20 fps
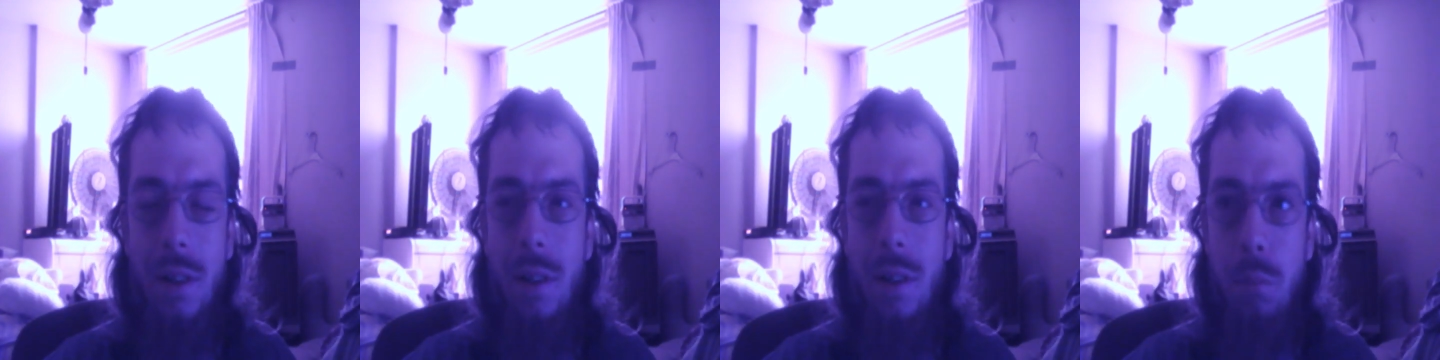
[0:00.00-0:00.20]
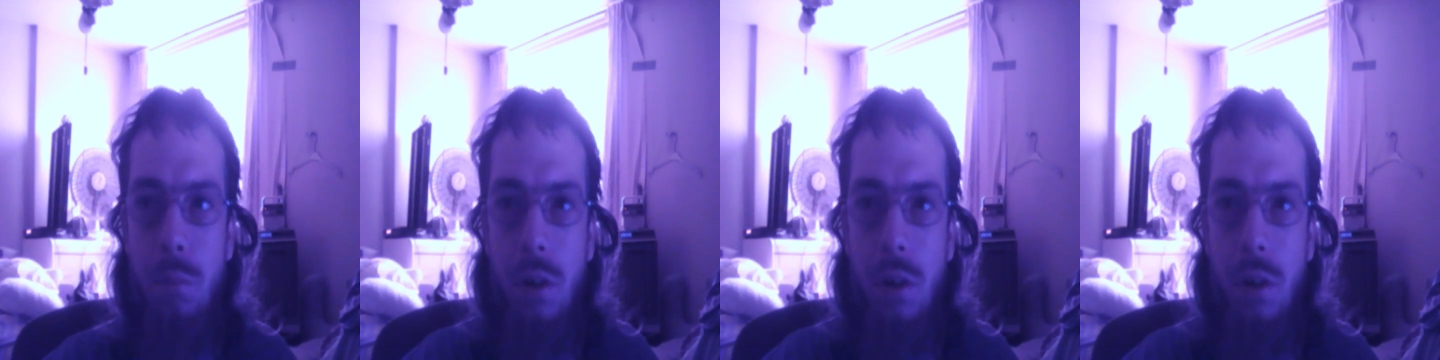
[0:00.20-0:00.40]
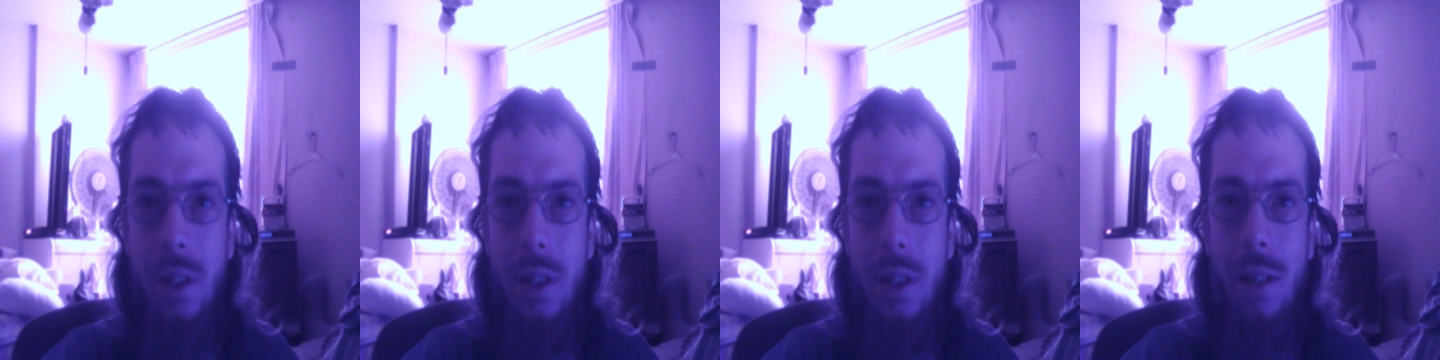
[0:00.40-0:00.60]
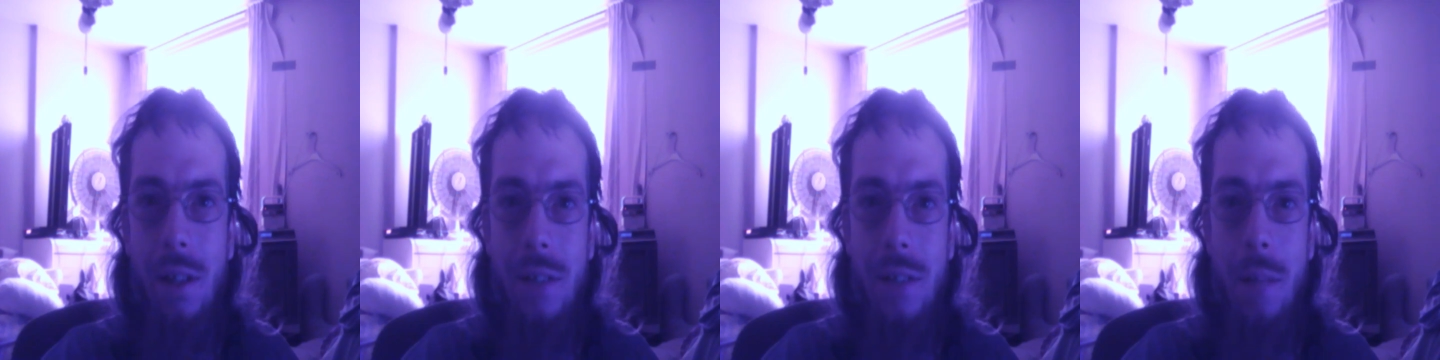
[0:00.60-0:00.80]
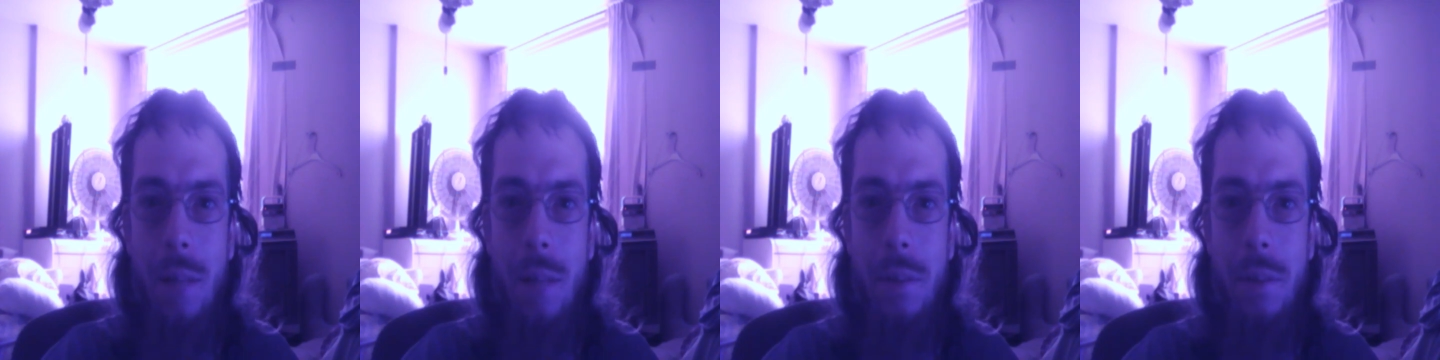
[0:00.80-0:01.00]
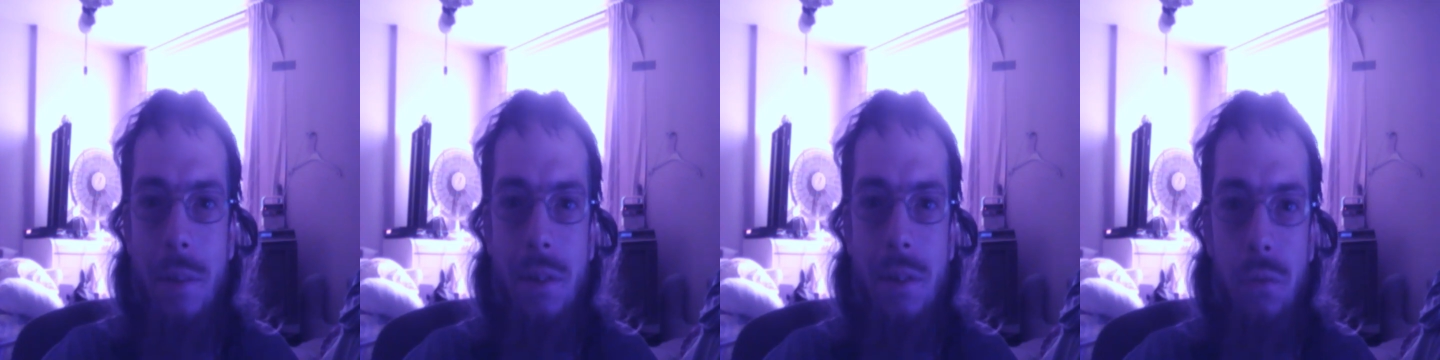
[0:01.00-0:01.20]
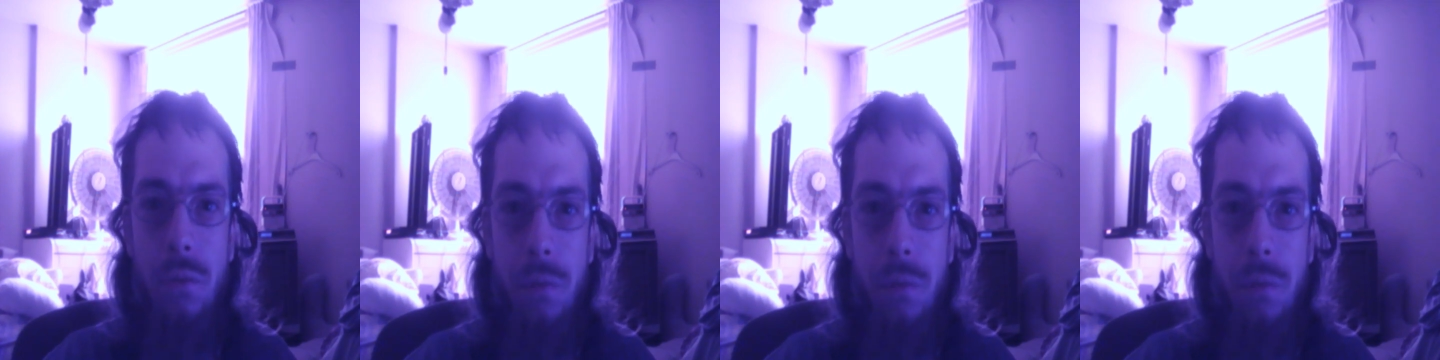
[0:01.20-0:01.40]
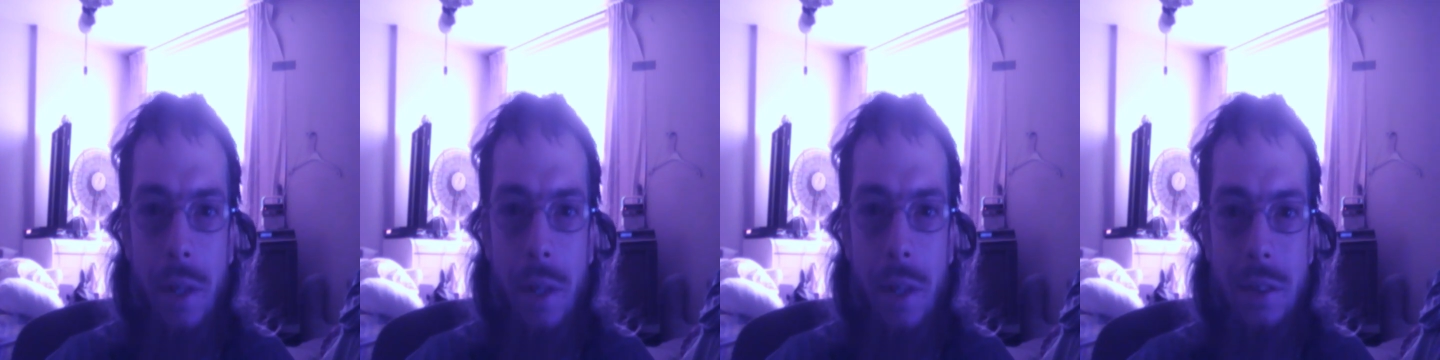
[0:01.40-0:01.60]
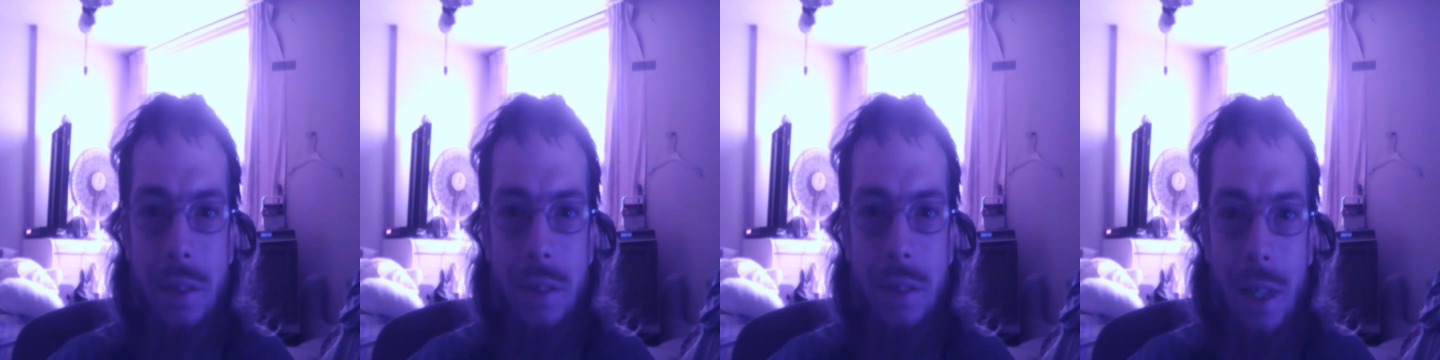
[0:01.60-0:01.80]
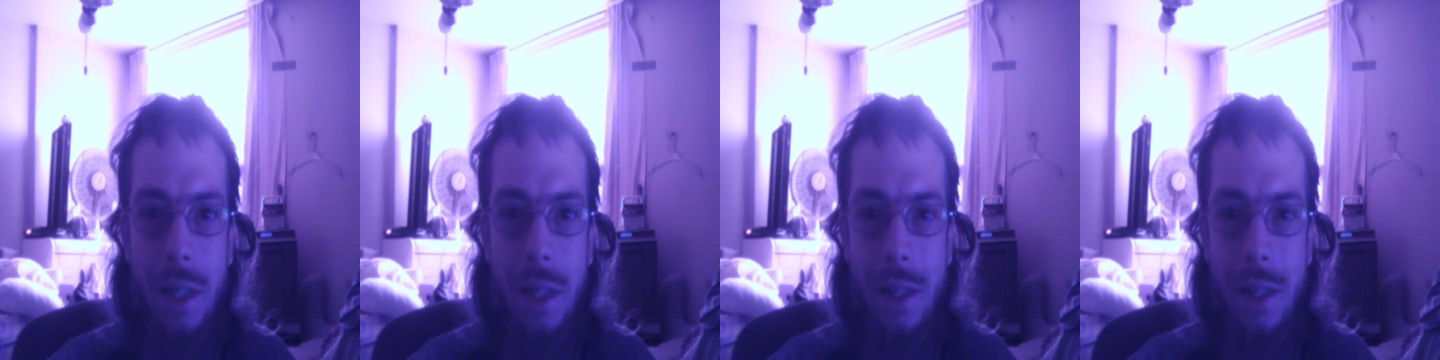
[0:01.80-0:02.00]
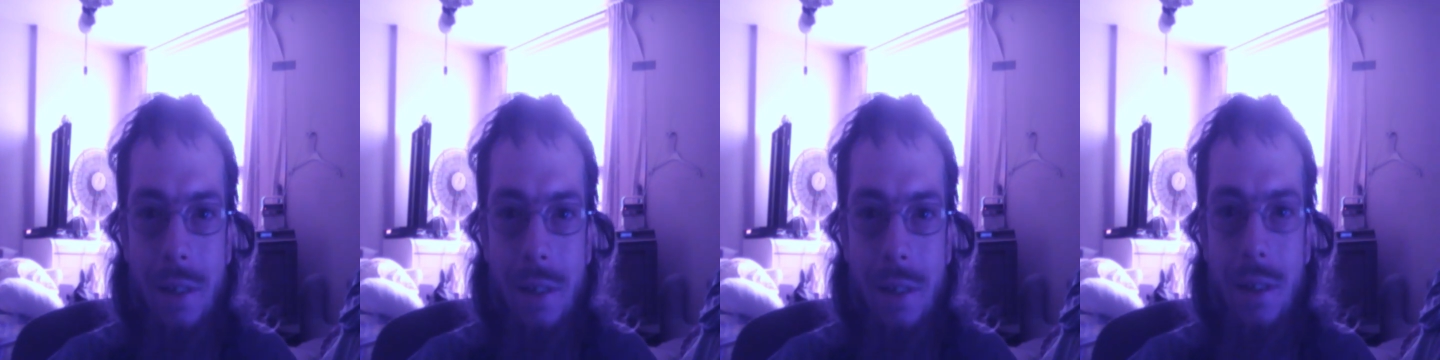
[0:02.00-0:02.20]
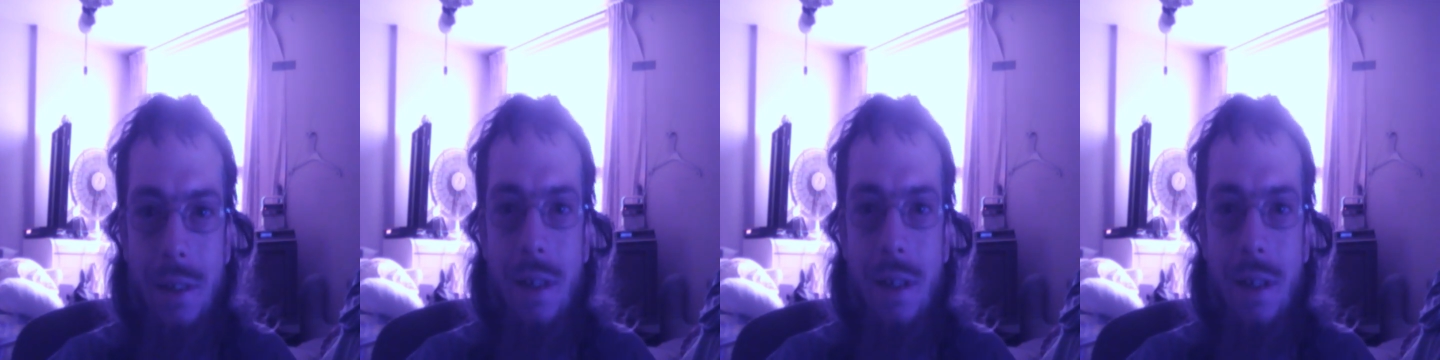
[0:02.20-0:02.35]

putting out that misinformation and